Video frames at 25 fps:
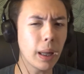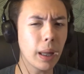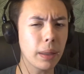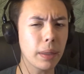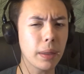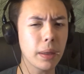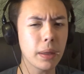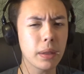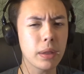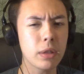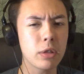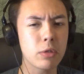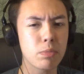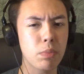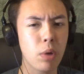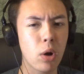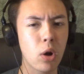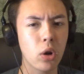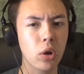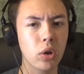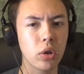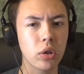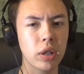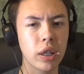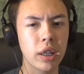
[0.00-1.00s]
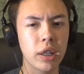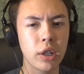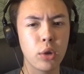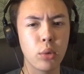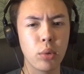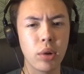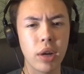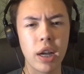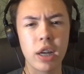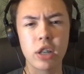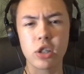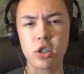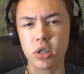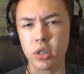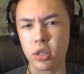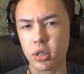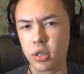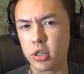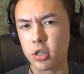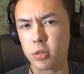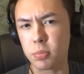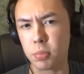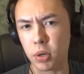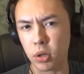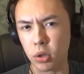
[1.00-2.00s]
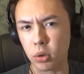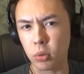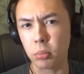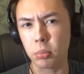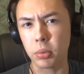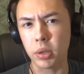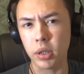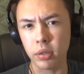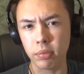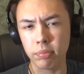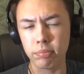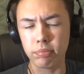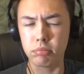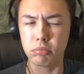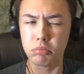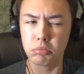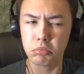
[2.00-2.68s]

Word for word: I think this part, like your reaction to this part, would be,